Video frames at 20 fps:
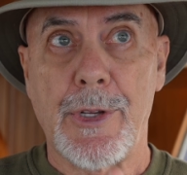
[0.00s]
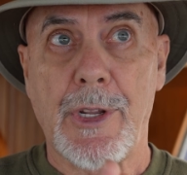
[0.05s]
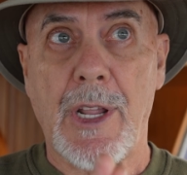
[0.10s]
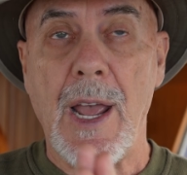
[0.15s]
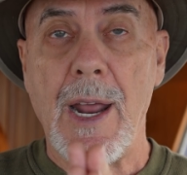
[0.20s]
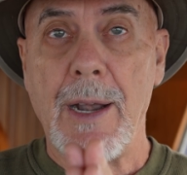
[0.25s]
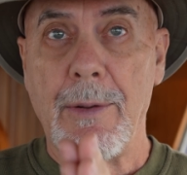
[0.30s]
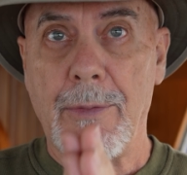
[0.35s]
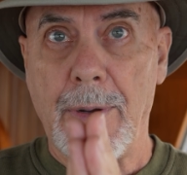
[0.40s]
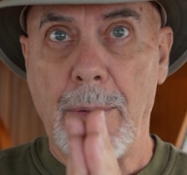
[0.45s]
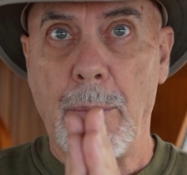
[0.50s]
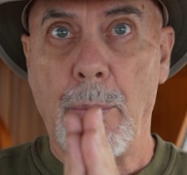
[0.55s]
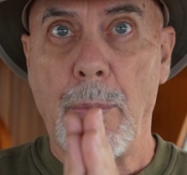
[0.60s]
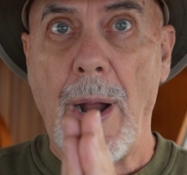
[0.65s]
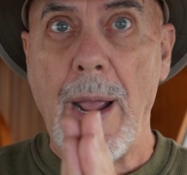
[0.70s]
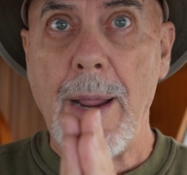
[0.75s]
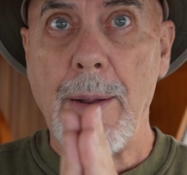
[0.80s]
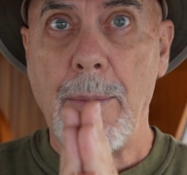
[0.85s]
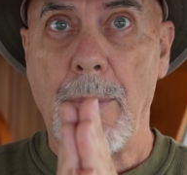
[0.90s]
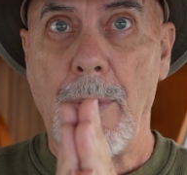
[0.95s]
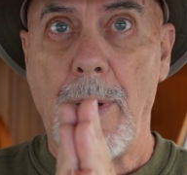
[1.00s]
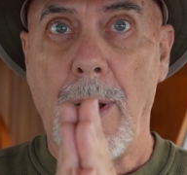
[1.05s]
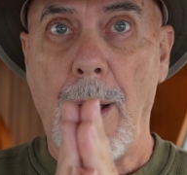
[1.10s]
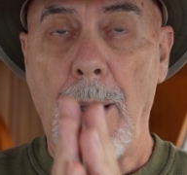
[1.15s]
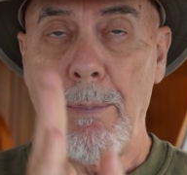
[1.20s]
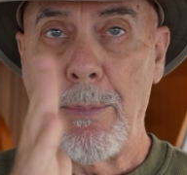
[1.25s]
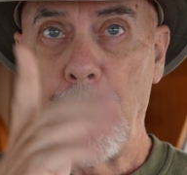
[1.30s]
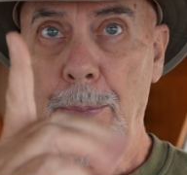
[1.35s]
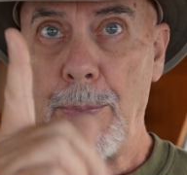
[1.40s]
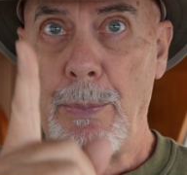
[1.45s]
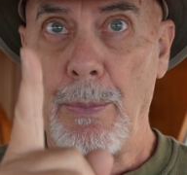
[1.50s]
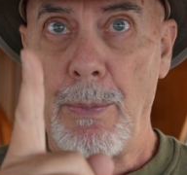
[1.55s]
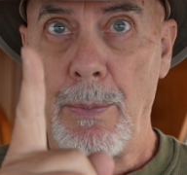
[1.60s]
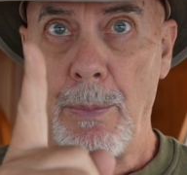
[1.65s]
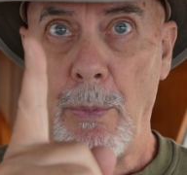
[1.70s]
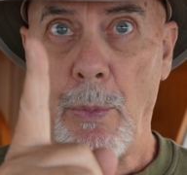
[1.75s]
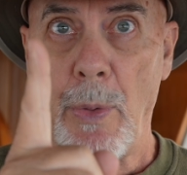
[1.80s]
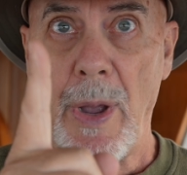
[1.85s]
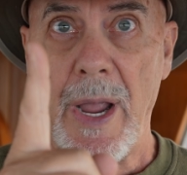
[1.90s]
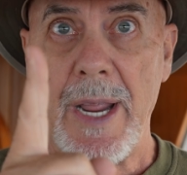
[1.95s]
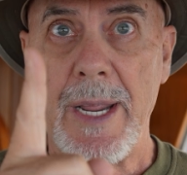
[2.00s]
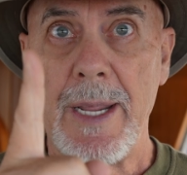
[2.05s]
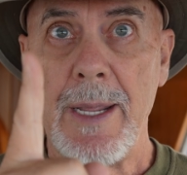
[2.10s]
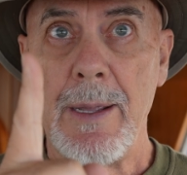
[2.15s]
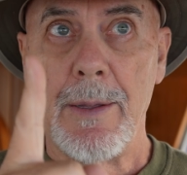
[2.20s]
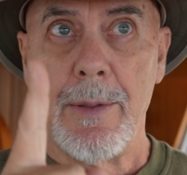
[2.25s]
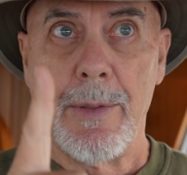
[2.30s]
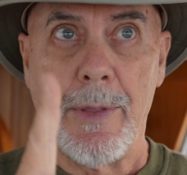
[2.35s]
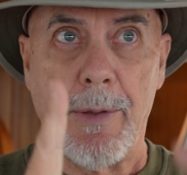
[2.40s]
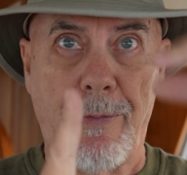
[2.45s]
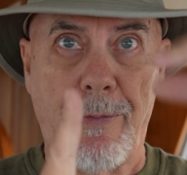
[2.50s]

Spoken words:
kind of a right up way, the